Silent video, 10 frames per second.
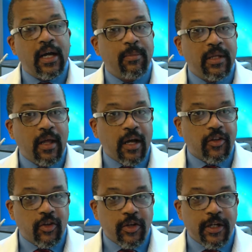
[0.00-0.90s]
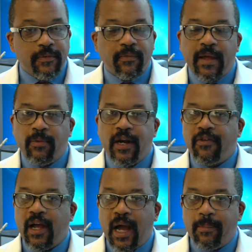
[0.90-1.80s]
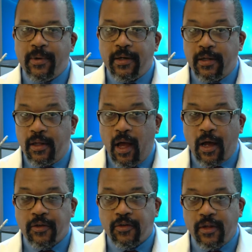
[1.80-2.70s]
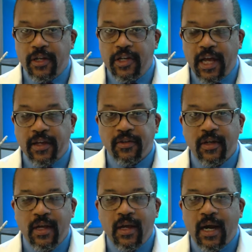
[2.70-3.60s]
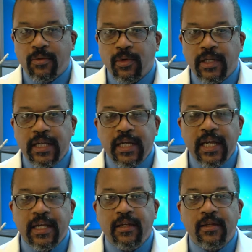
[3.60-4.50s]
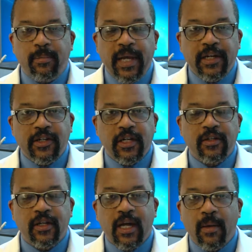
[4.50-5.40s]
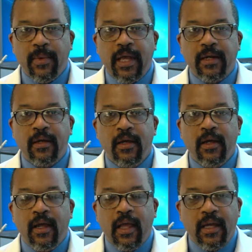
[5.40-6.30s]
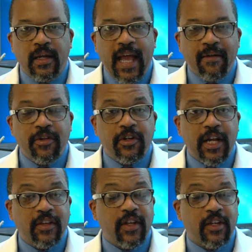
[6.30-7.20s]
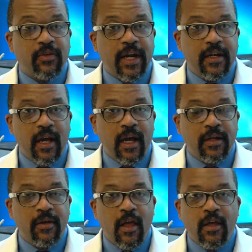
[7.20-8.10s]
I'm a lung surgeon, and whenever I operate on the lungs or the chest, I really need the patient to come in and have their chest x-ray done.